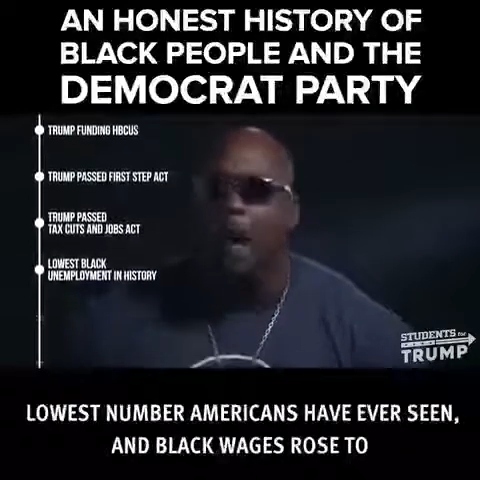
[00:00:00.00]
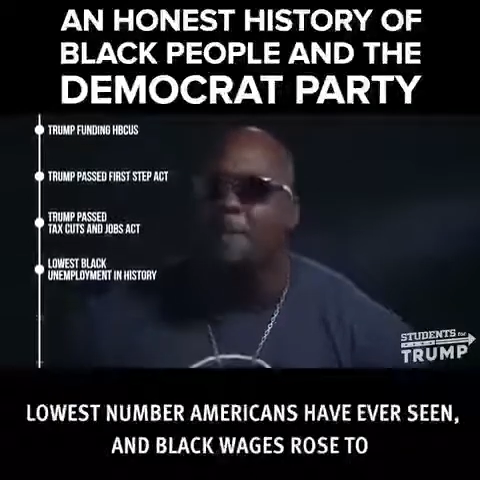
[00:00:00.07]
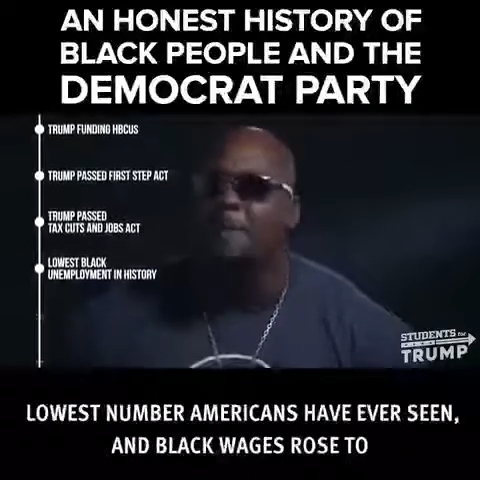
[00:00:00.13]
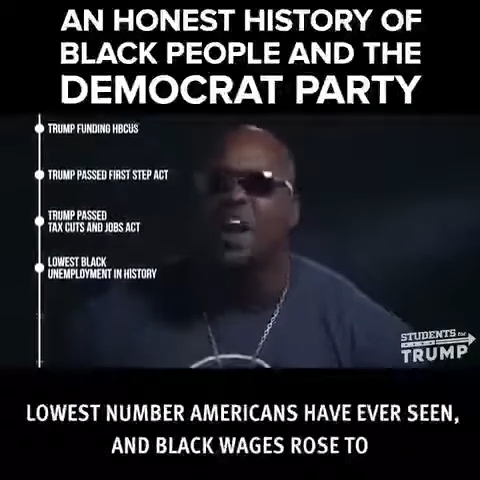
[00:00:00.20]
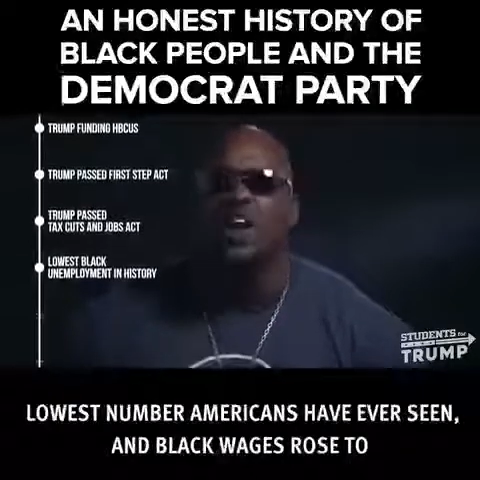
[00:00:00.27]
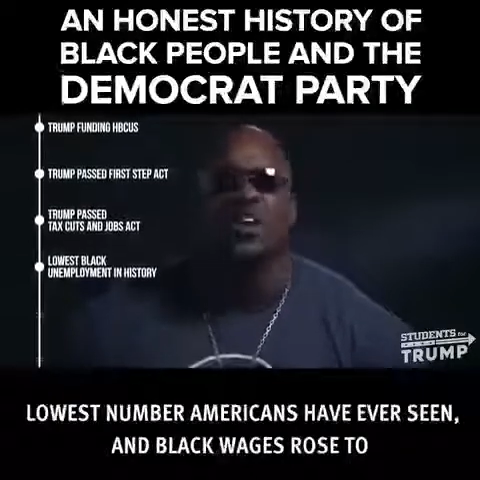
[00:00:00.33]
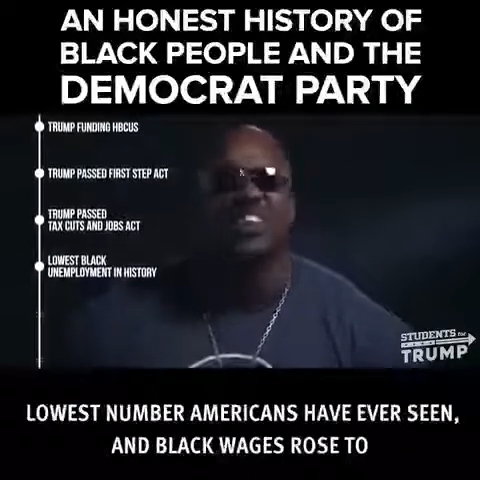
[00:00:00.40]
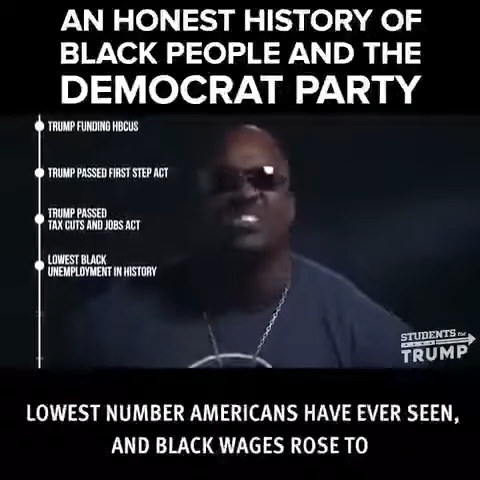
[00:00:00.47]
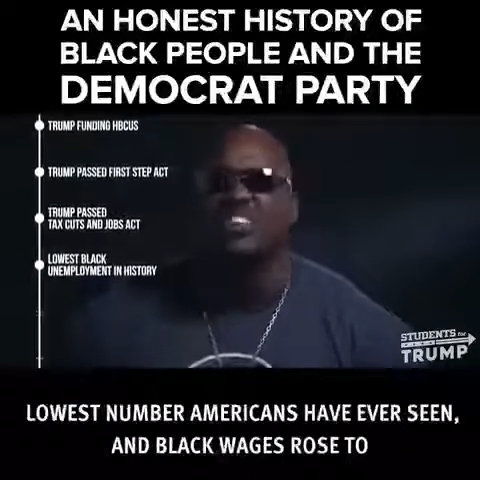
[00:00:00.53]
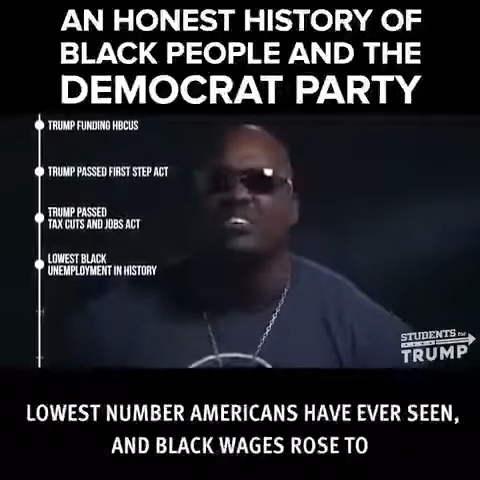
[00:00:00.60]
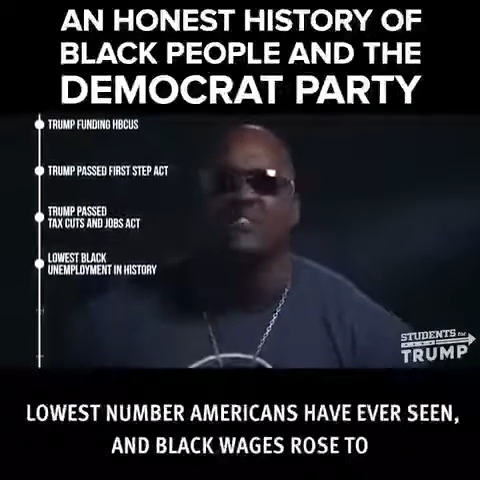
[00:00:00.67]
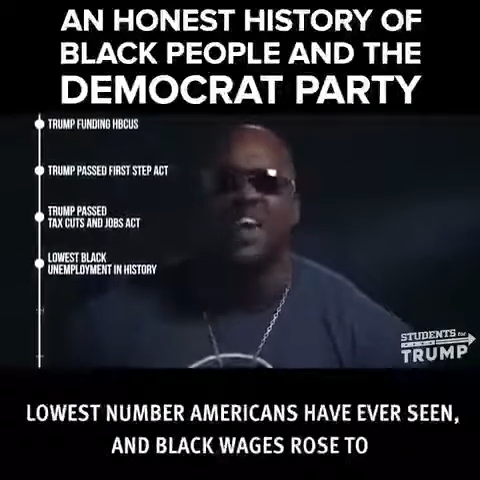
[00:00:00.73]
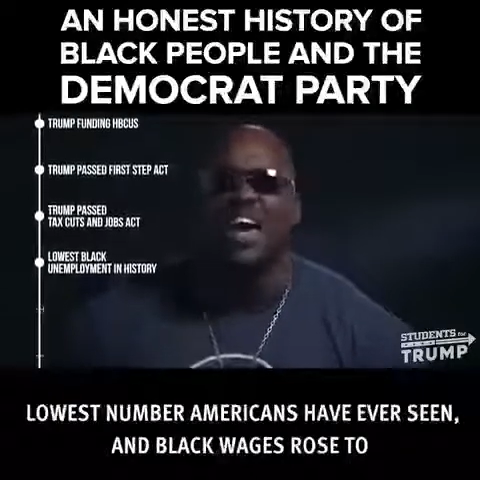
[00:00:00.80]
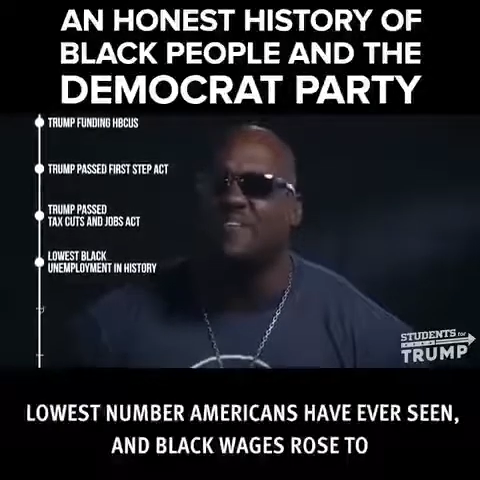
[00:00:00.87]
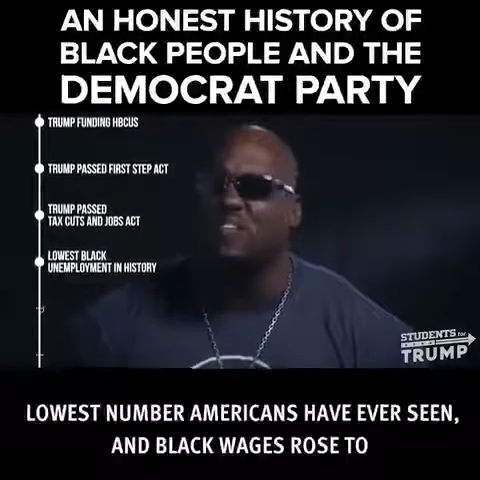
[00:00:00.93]
Americans
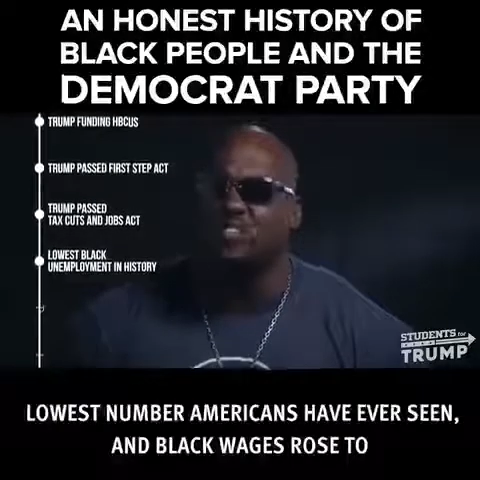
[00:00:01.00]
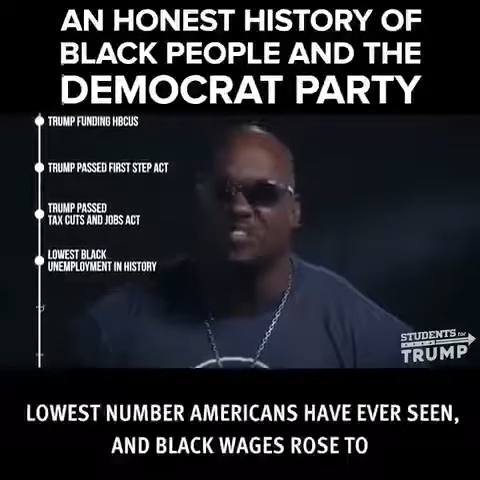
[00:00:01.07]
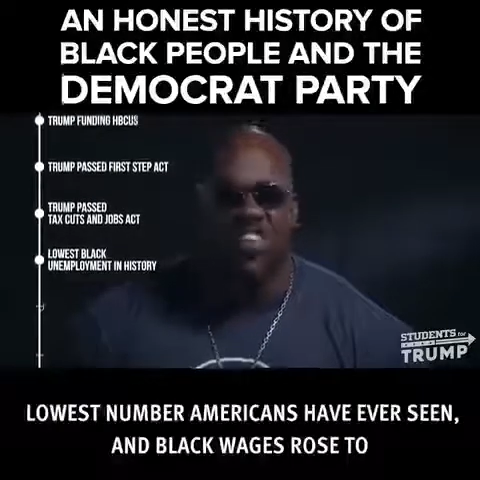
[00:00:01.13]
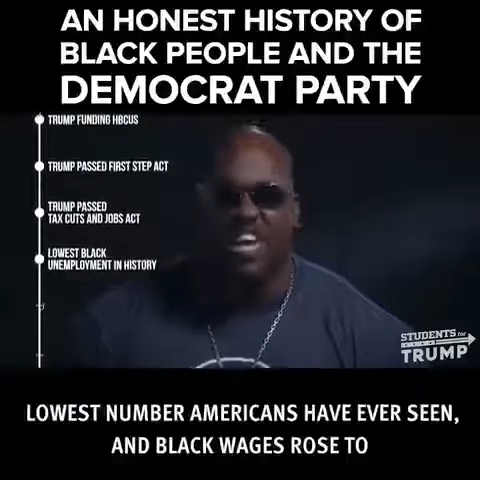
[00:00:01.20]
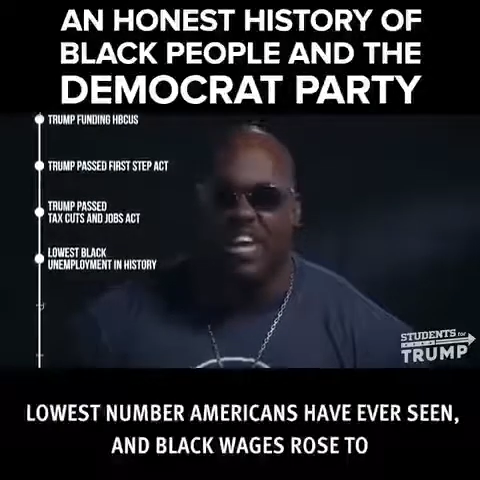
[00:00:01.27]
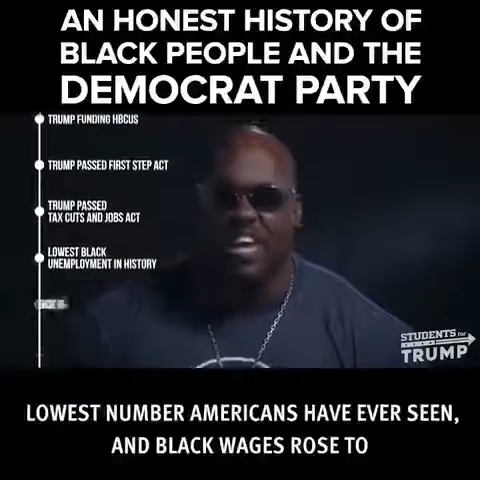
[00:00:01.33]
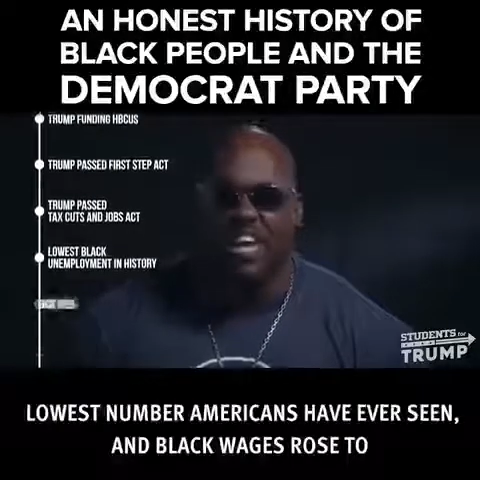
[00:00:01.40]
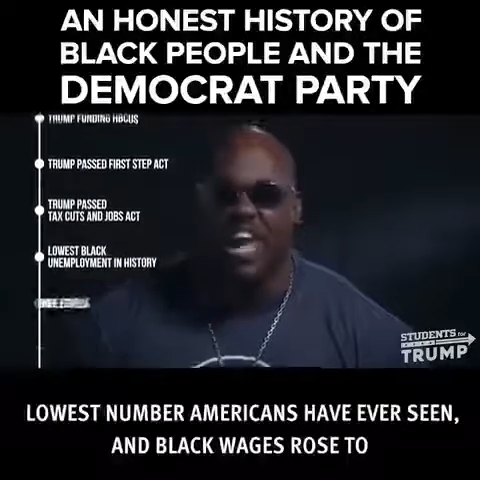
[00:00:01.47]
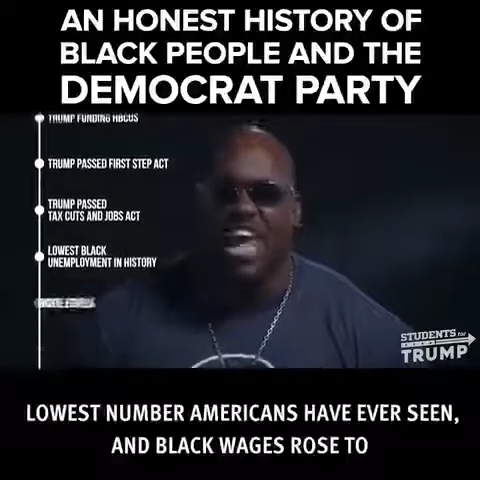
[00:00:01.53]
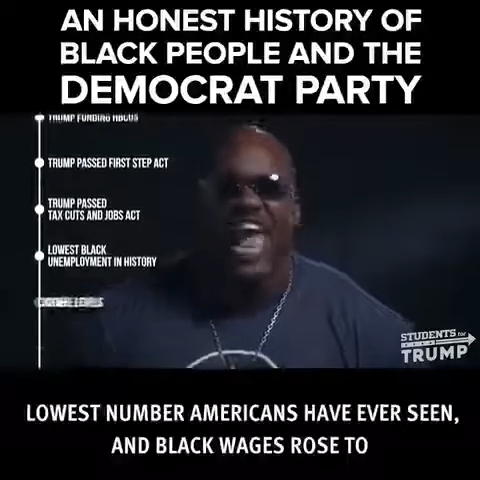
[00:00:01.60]
have ever seen,